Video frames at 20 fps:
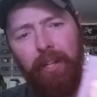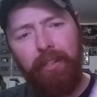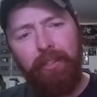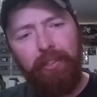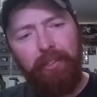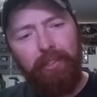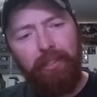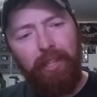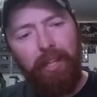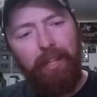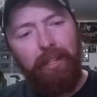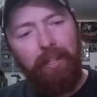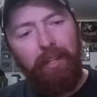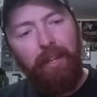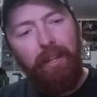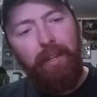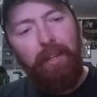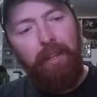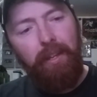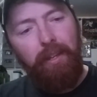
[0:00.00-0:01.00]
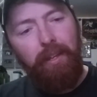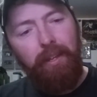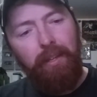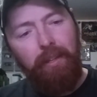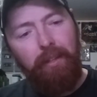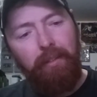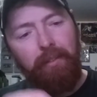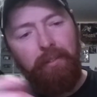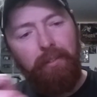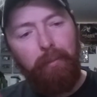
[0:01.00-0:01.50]
I just like
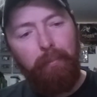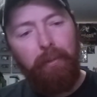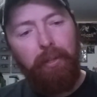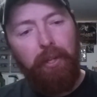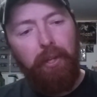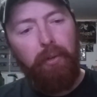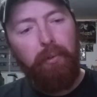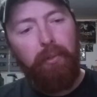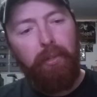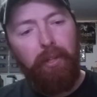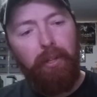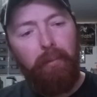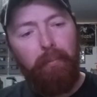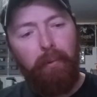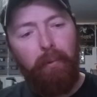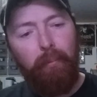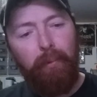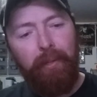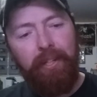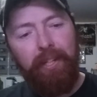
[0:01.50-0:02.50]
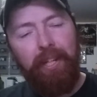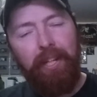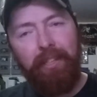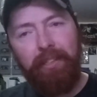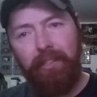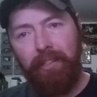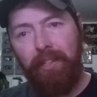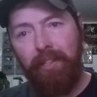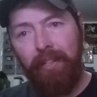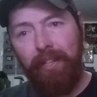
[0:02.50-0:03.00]
took my Q-tip, my
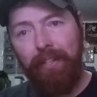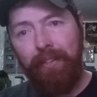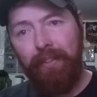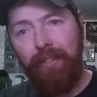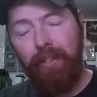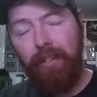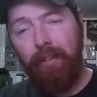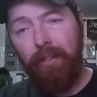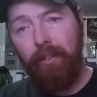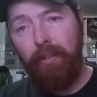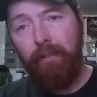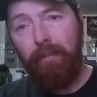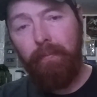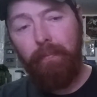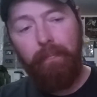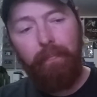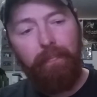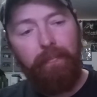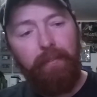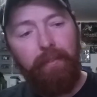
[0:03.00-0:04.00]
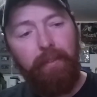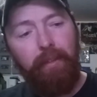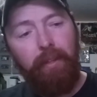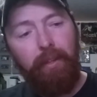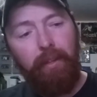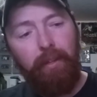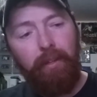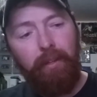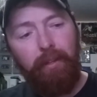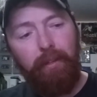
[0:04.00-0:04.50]
Windex, and cleaned
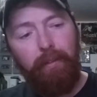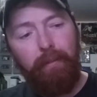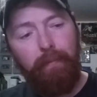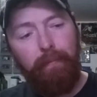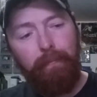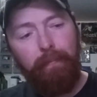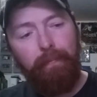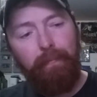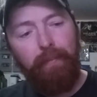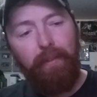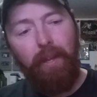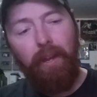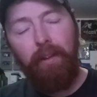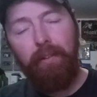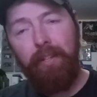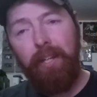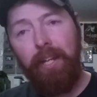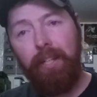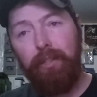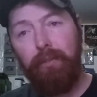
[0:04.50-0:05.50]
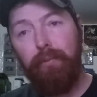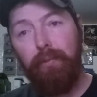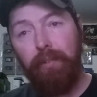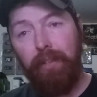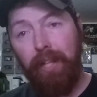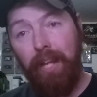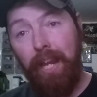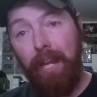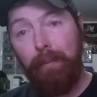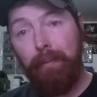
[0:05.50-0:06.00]
the contacts for
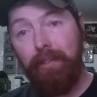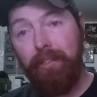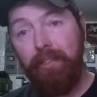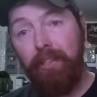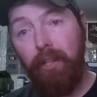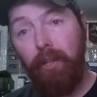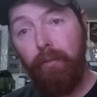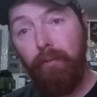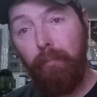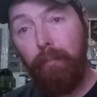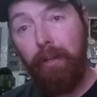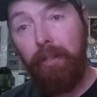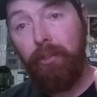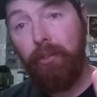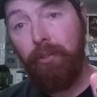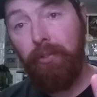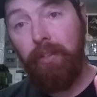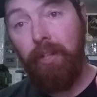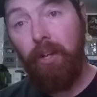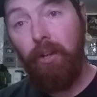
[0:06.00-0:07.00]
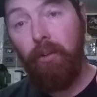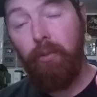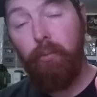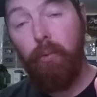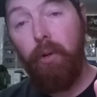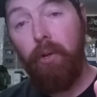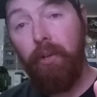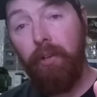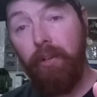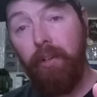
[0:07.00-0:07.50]
the game itself and made sure they all
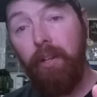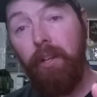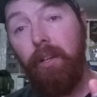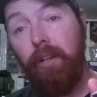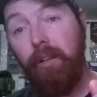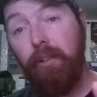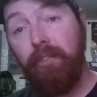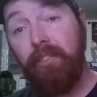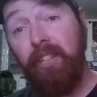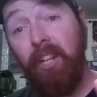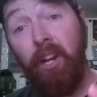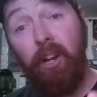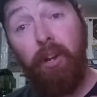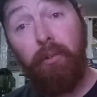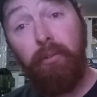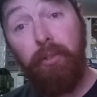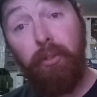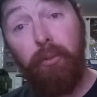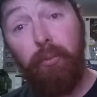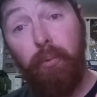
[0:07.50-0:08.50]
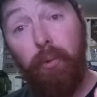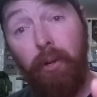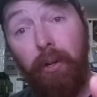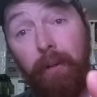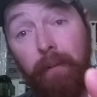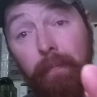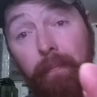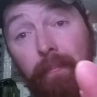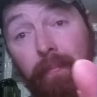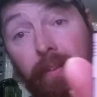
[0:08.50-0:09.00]
work, because they all do
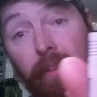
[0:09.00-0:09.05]
work.